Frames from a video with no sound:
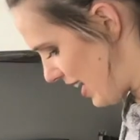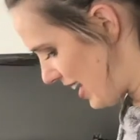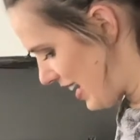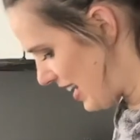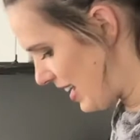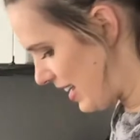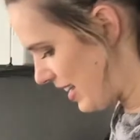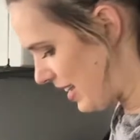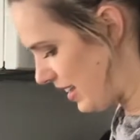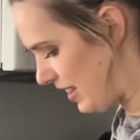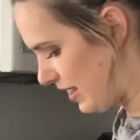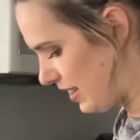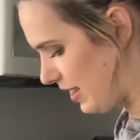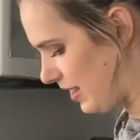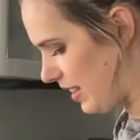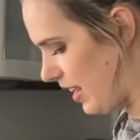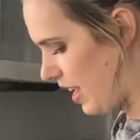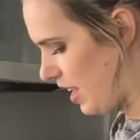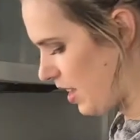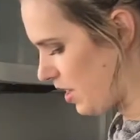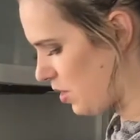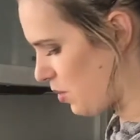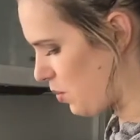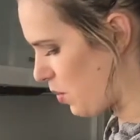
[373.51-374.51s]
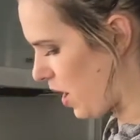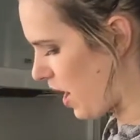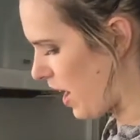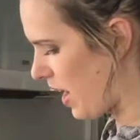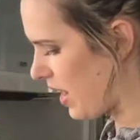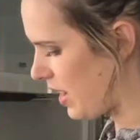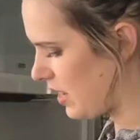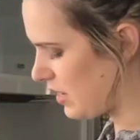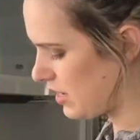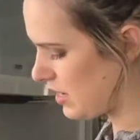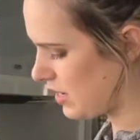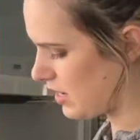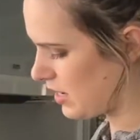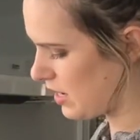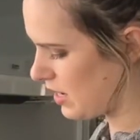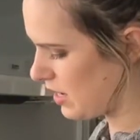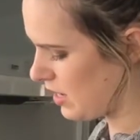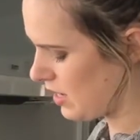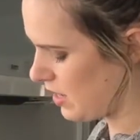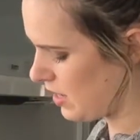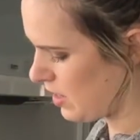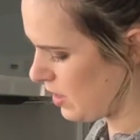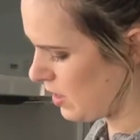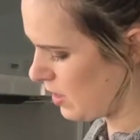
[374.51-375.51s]
it lengthwise,
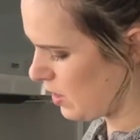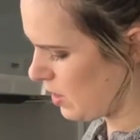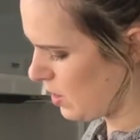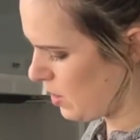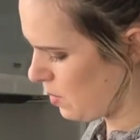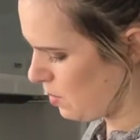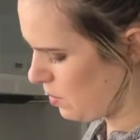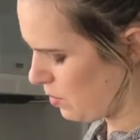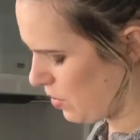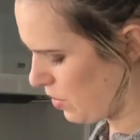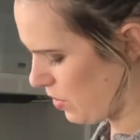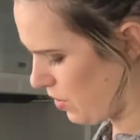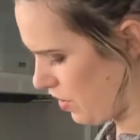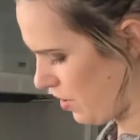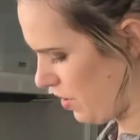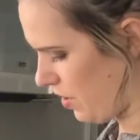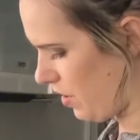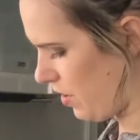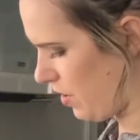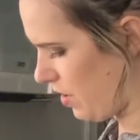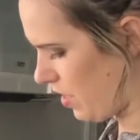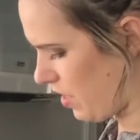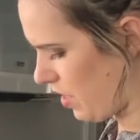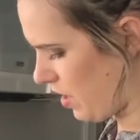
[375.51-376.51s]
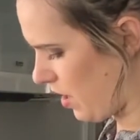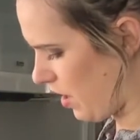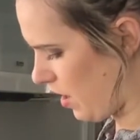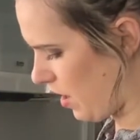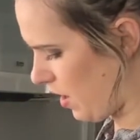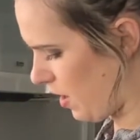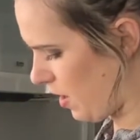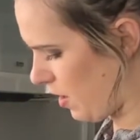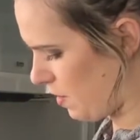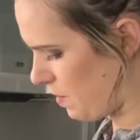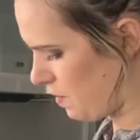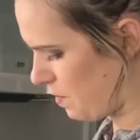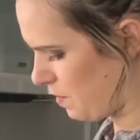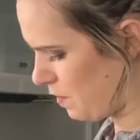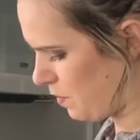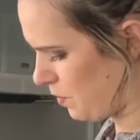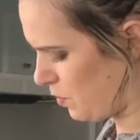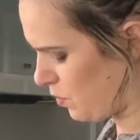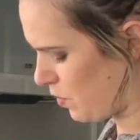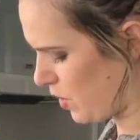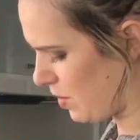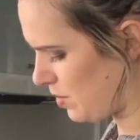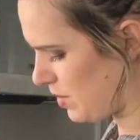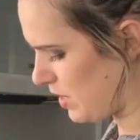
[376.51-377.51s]
pull the
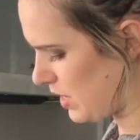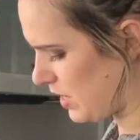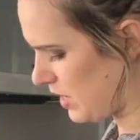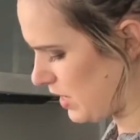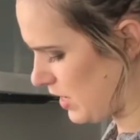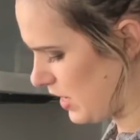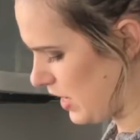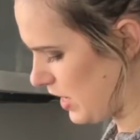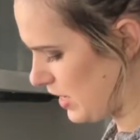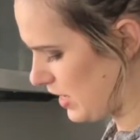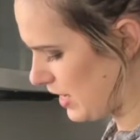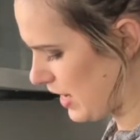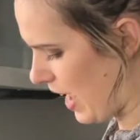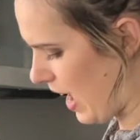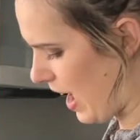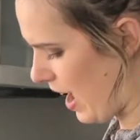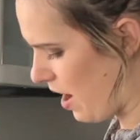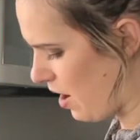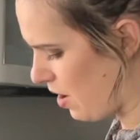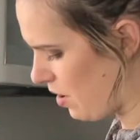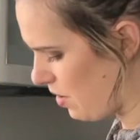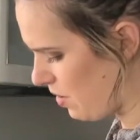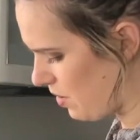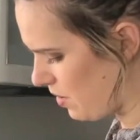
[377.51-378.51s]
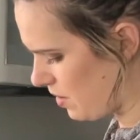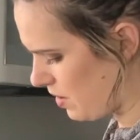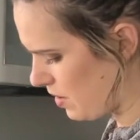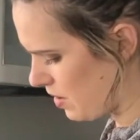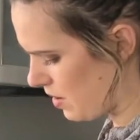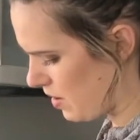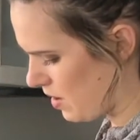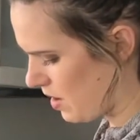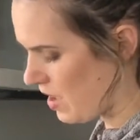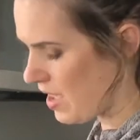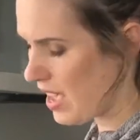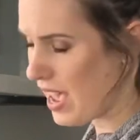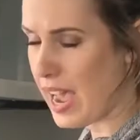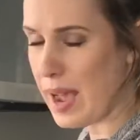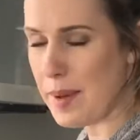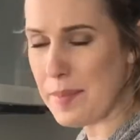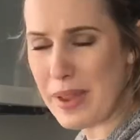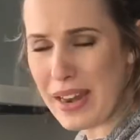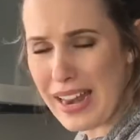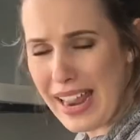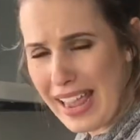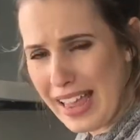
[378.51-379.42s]
ribs and seeds out. I'm an